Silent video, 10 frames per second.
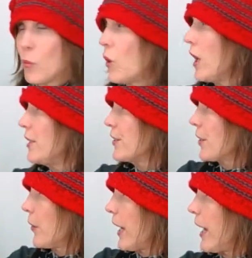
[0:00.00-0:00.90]
ones,
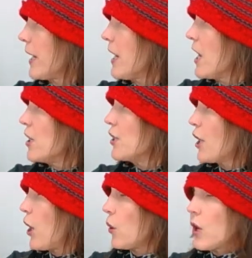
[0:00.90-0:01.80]
okay?
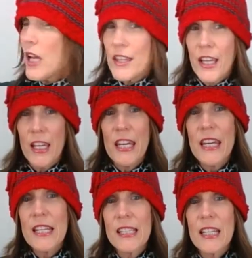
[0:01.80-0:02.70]
So the
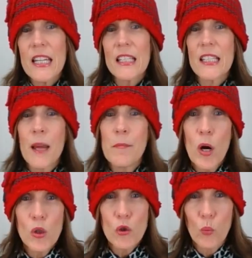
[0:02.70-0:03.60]
easiest and
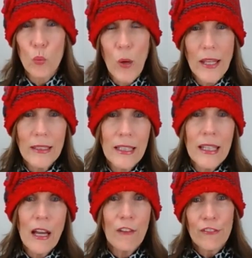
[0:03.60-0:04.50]
most
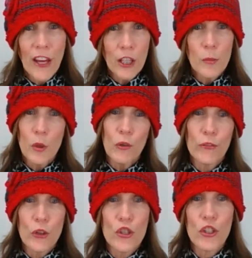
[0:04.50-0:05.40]
readily available
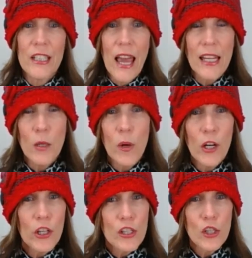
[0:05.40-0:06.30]
virtually
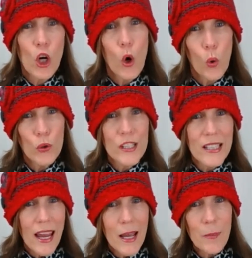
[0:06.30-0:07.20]
anywhere is Cold
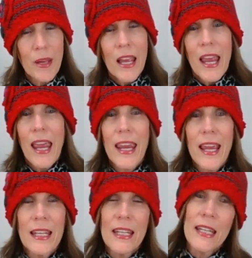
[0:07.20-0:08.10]
Snap,
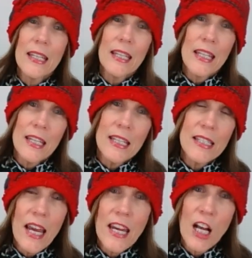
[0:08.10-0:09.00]
and it
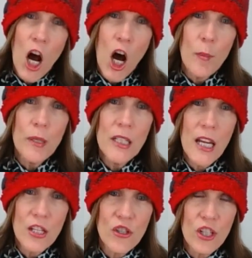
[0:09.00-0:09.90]
is a
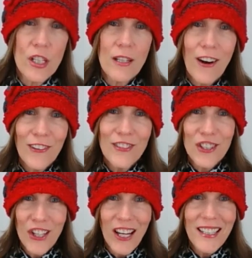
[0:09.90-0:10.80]
combination of
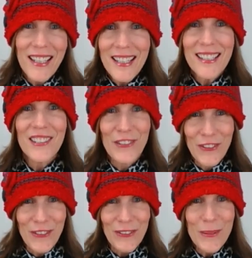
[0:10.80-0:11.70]
Chinese
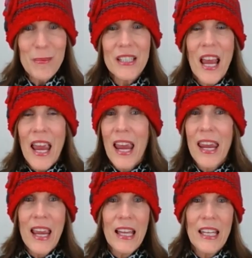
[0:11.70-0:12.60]
herbs,
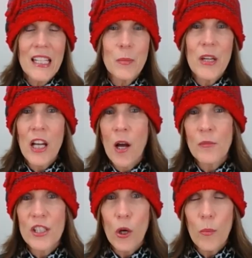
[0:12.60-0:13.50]
and it's become
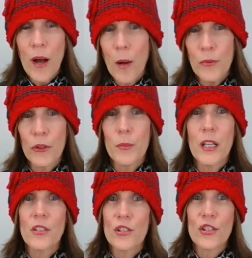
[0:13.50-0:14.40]
so popular
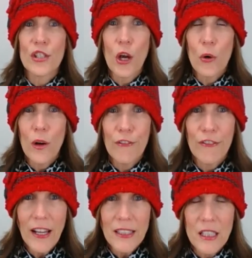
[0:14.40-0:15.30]
because it's so
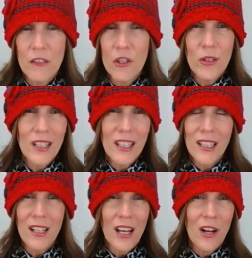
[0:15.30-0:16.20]
effective. You can get
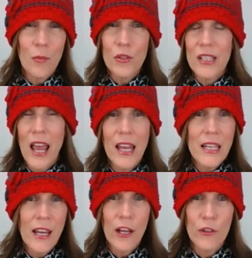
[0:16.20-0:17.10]
it at almost
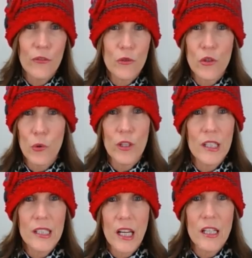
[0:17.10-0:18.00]
any health food store
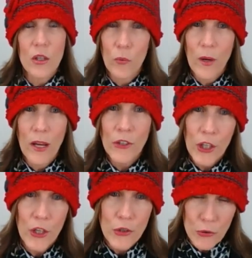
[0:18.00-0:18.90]
these days around the
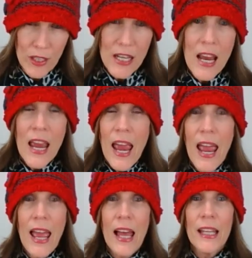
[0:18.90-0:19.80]
country,
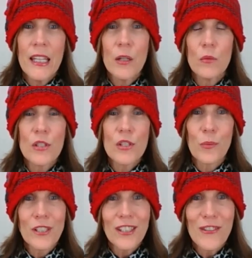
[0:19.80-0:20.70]
and it was
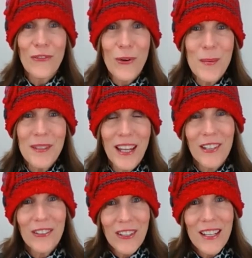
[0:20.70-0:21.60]
originally
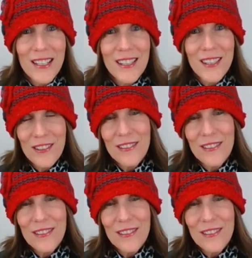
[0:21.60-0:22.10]
formulated, or it is